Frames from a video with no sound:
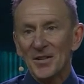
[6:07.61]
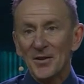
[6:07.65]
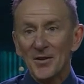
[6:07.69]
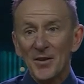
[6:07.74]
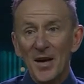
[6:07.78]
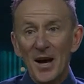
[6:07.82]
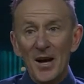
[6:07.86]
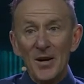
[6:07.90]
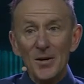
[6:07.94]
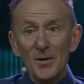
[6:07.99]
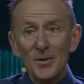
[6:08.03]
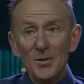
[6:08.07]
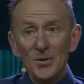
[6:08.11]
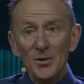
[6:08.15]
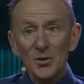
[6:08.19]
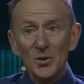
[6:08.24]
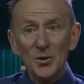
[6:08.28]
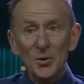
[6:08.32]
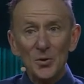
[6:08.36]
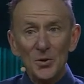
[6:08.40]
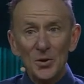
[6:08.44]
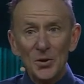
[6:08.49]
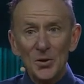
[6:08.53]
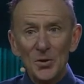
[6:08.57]

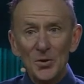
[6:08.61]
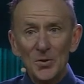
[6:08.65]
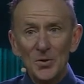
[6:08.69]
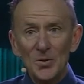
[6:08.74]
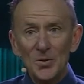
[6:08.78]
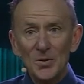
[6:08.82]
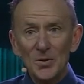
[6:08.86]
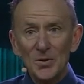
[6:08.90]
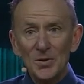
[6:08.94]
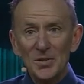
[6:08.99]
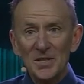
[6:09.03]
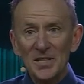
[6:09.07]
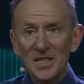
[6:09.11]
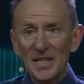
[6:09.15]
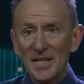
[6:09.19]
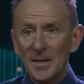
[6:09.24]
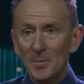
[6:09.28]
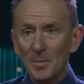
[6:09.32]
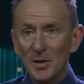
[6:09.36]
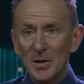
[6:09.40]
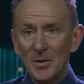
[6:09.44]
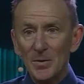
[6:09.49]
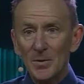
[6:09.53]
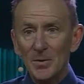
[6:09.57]
Those who use and
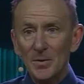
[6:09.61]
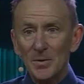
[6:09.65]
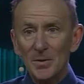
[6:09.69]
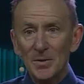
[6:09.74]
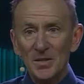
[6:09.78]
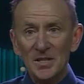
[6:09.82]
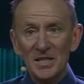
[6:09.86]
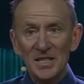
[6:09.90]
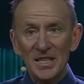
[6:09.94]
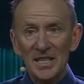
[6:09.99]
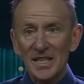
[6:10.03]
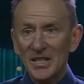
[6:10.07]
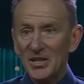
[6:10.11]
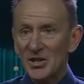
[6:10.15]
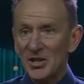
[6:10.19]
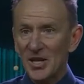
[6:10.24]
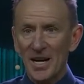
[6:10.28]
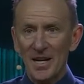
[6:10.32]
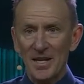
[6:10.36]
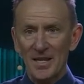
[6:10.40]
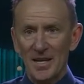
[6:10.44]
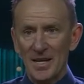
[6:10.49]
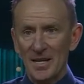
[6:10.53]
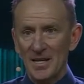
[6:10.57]
abuse each
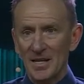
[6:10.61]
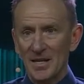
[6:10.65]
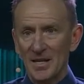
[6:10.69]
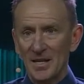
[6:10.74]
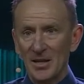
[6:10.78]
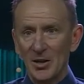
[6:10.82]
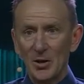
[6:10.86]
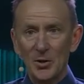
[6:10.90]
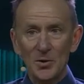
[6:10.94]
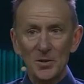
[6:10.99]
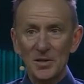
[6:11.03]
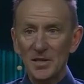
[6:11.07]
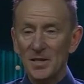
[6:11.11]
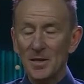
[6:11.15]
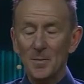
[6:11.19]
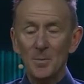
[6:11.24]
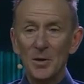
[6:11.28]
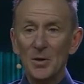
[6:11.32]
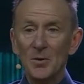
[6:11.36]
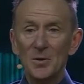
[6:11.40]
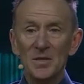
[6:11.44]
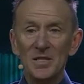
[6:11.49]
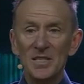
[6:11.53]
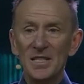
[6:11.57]
other, use and
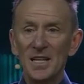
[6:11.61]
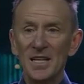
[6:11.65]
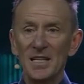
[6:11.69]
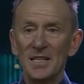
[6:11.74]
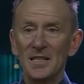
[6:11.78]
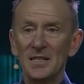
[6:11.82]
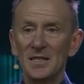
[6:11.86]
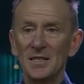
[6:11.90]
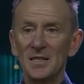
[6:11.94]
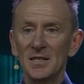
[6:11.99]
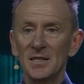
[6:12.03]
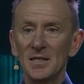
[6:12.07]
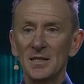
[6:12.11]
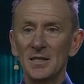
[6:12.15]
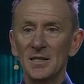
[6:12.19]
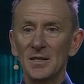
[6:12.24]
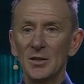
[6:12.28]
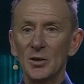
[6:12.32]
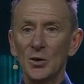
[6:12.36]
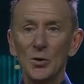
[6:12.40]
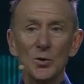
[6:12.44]
abuse sex,